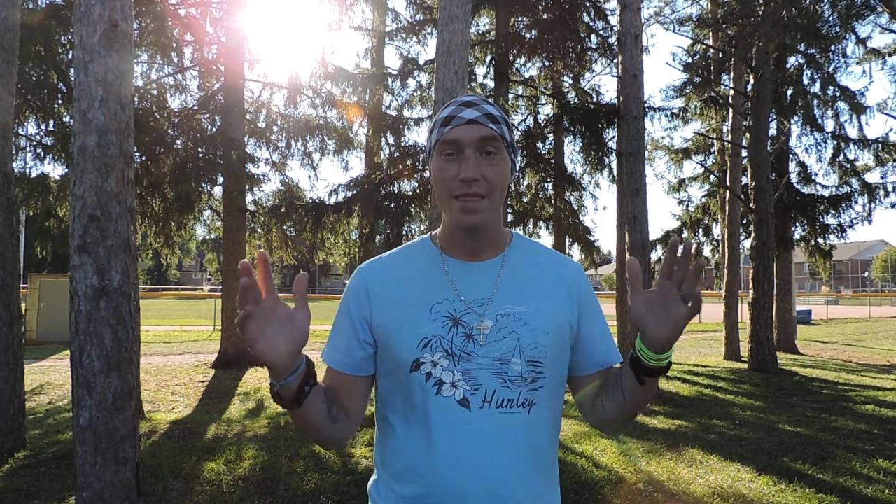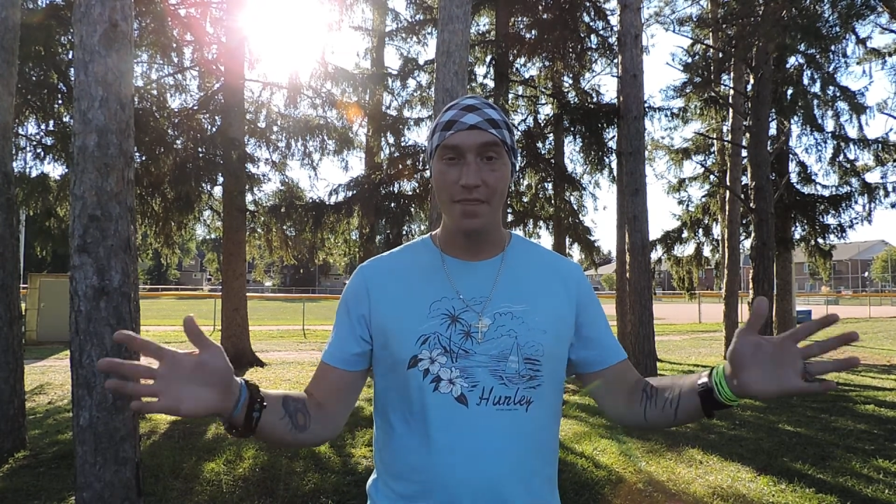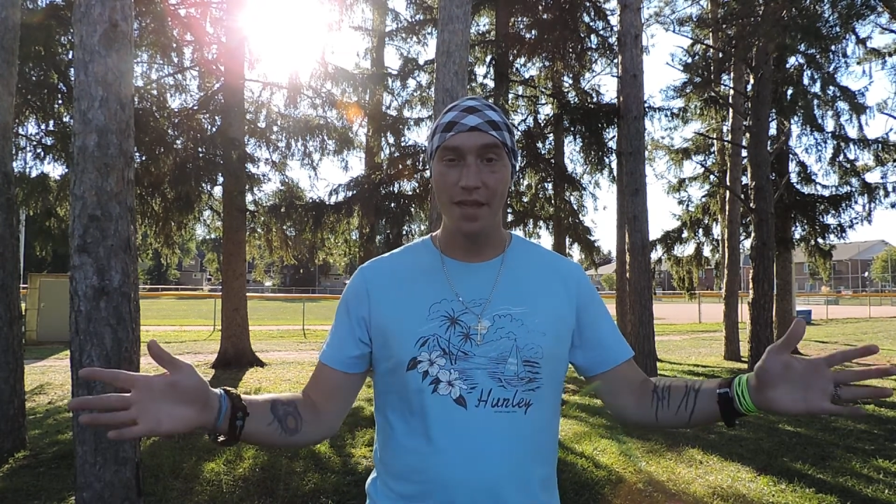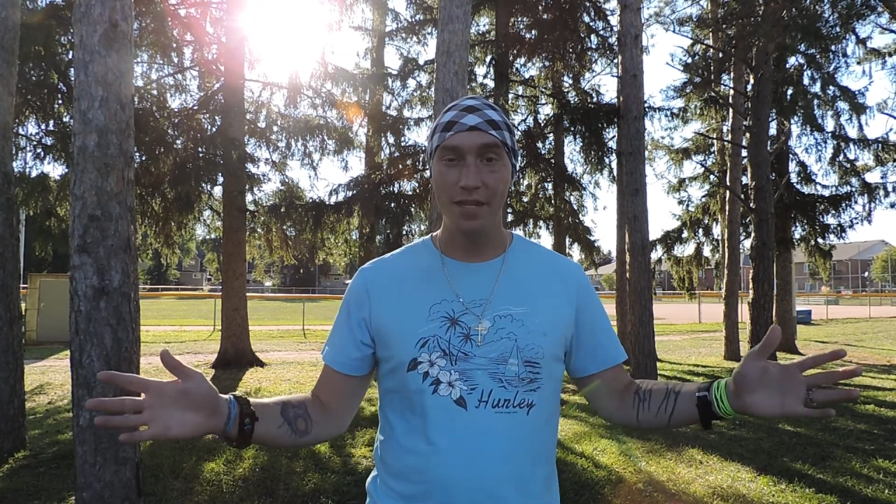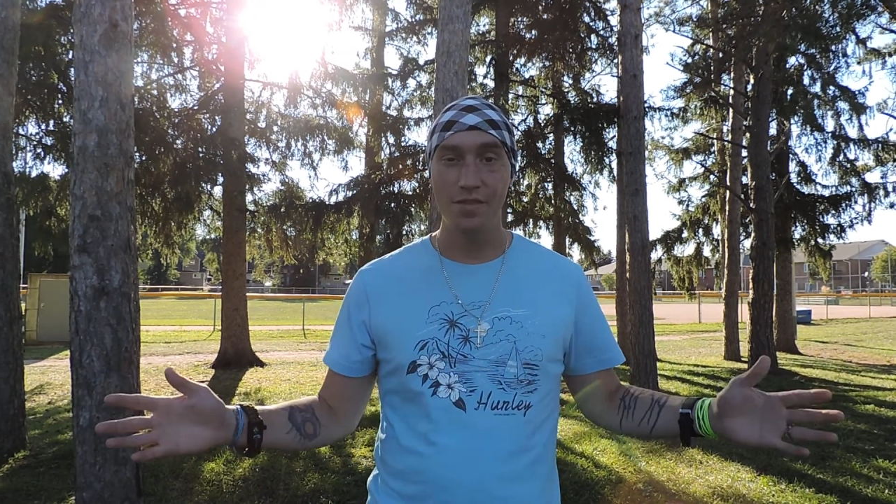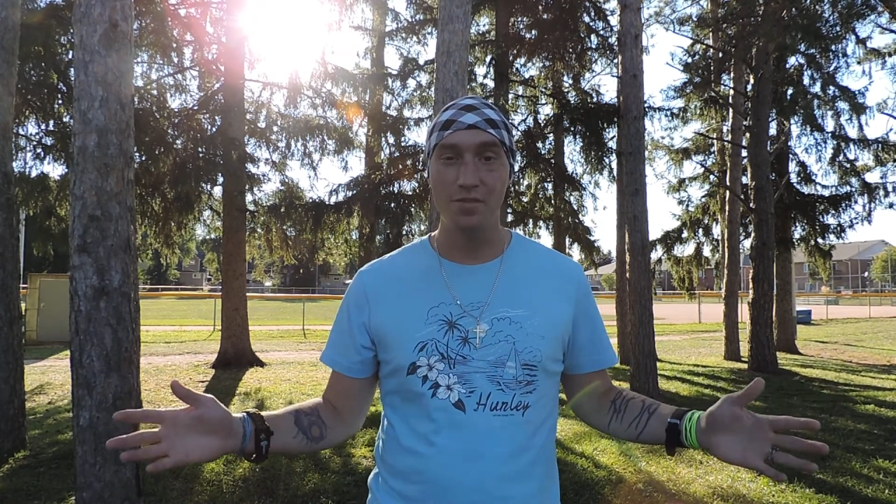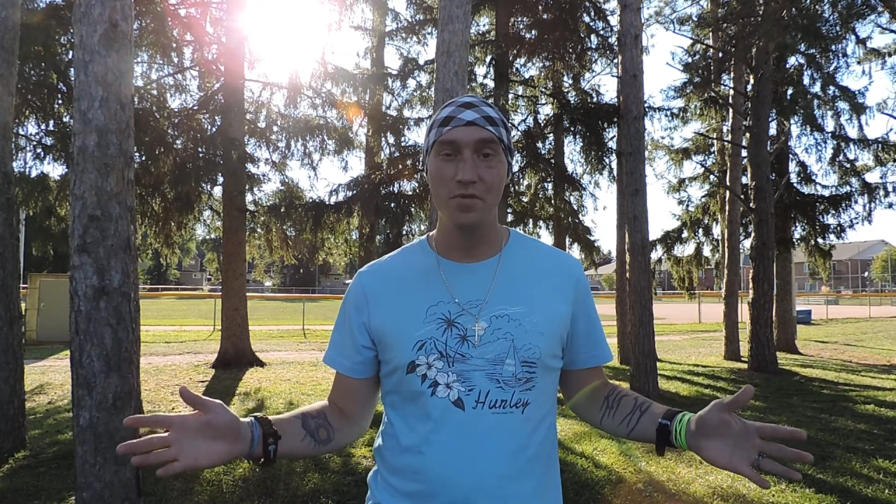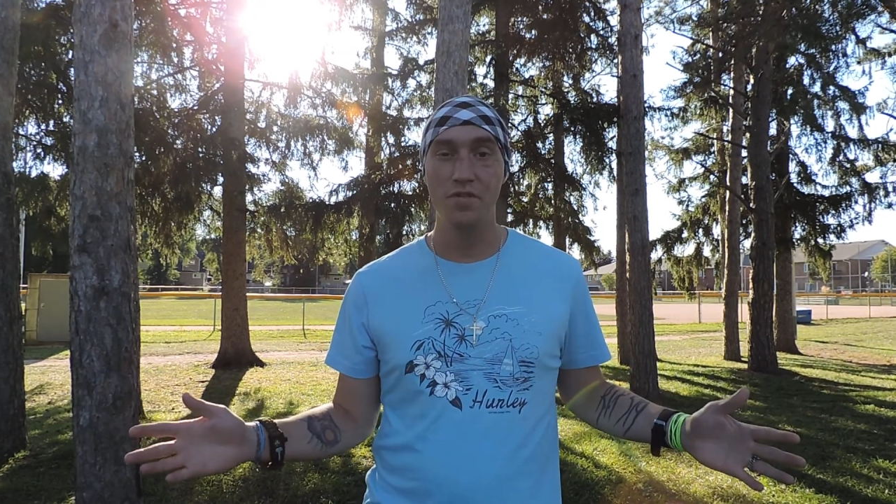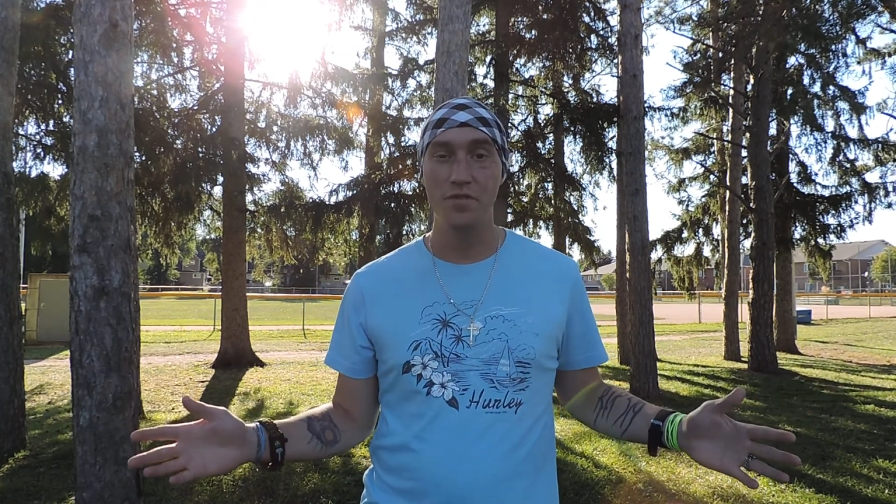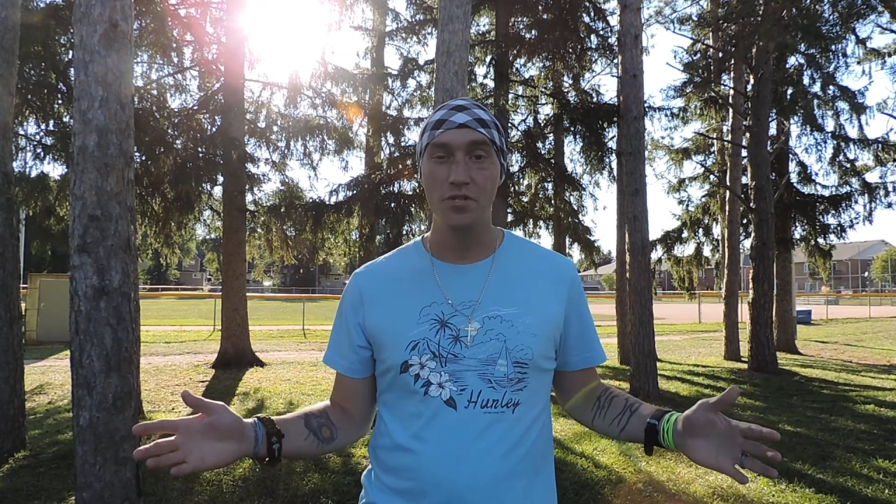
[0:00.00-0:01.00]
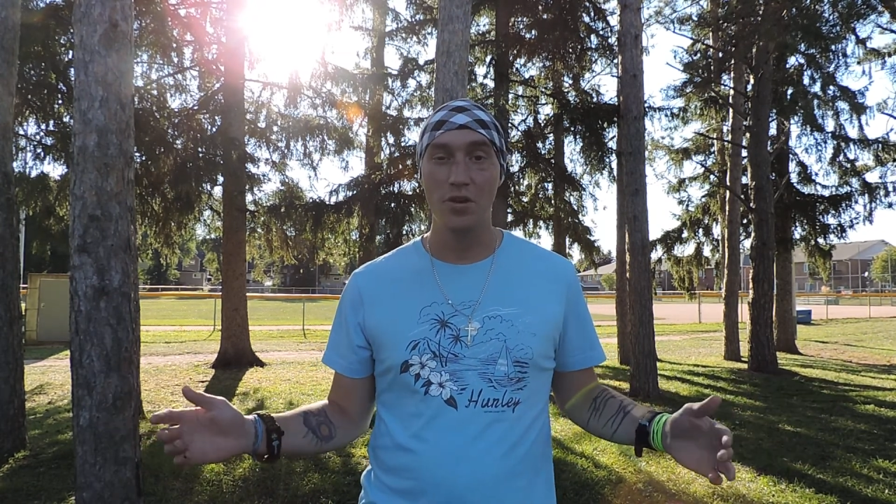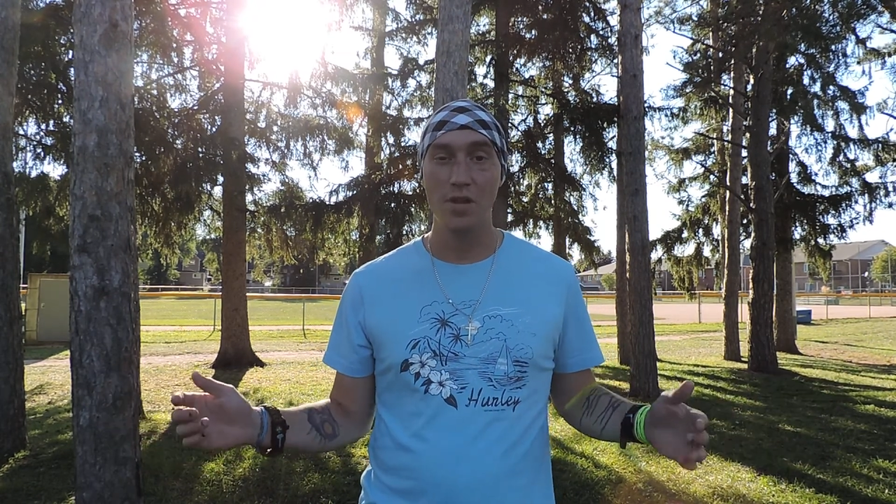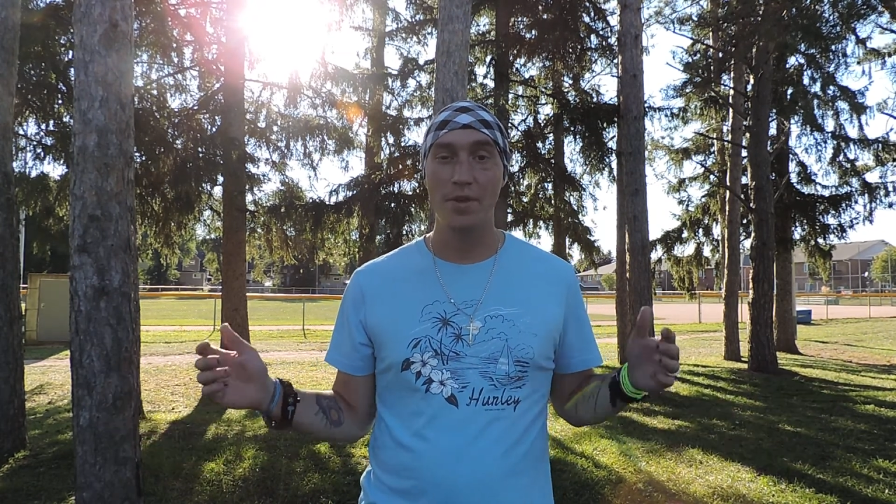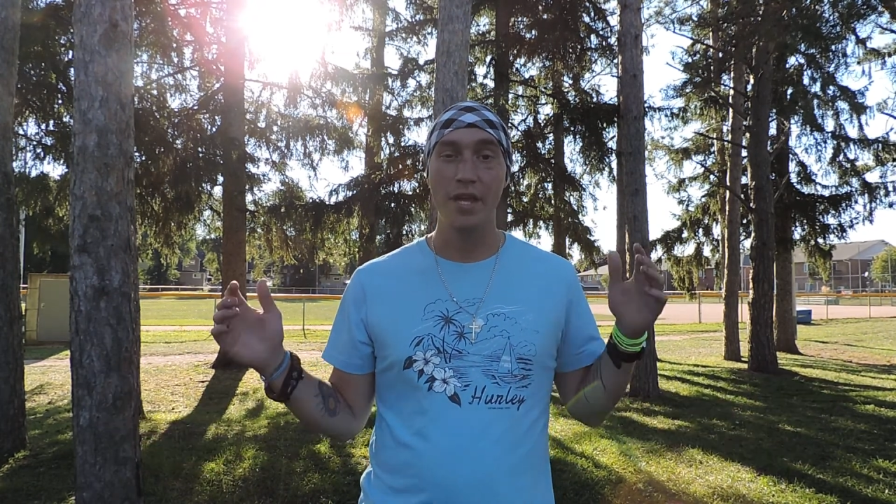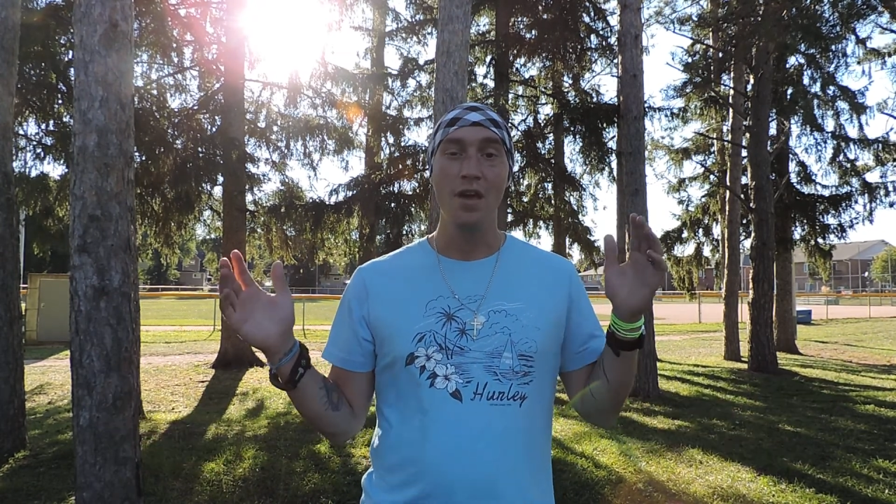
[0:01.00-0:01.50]
Thank you so much for
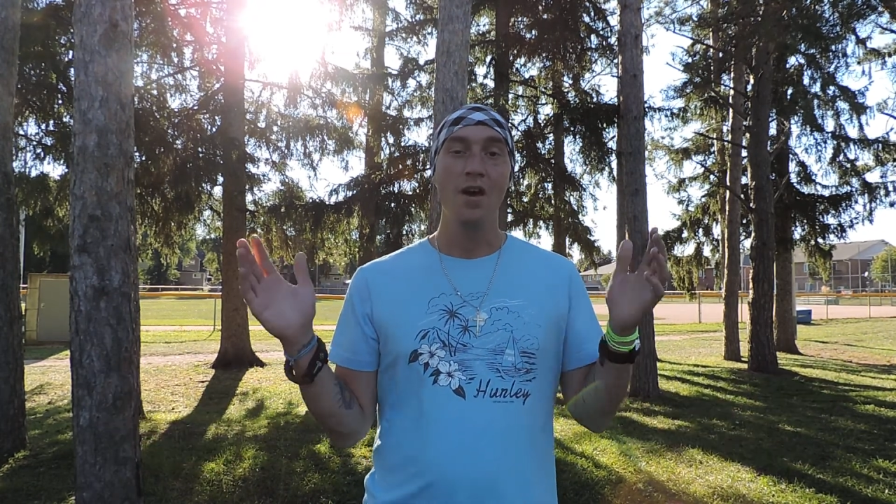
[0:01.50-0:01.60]
joining me.